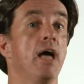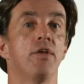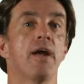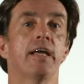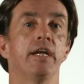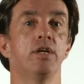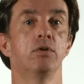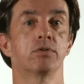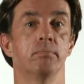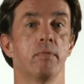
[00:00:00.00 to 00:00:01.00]
And they're not going to
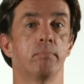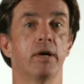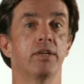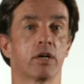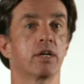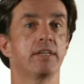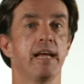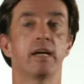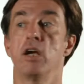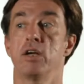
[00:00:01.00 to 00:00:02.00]
use them, but they're going to
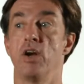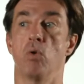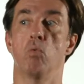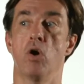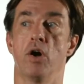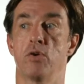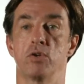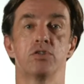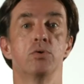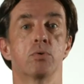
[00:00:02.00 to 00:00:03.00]
take you know, one
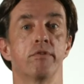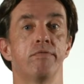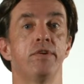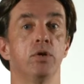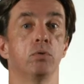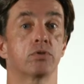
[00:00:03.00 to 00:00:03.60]
or two or a few.